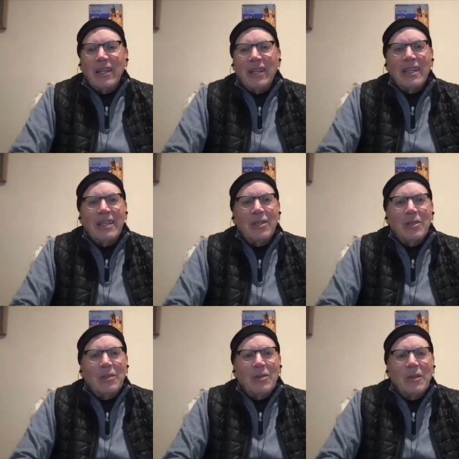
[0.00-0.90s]
thank
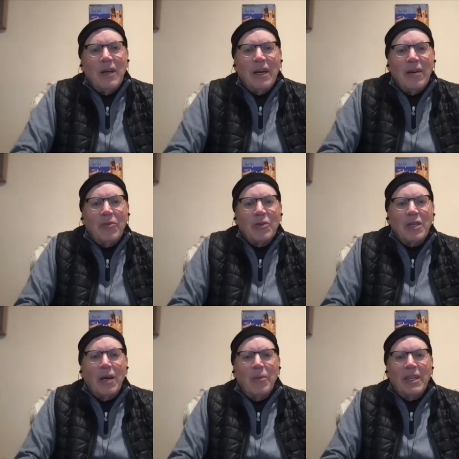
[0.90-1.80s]
you for
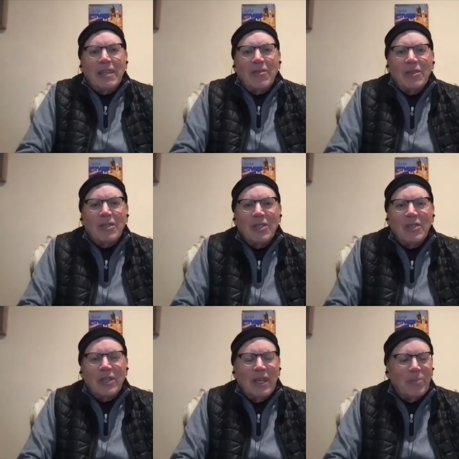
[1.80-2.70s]
coming, for
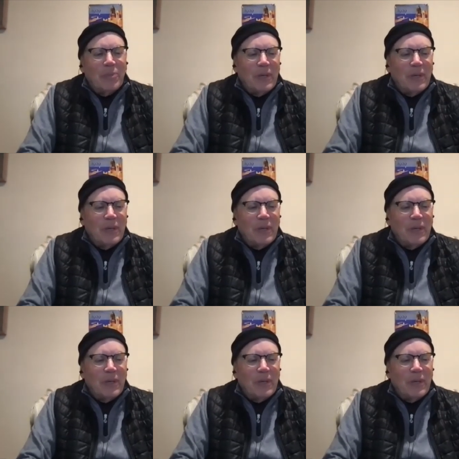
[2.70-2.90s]
showing up.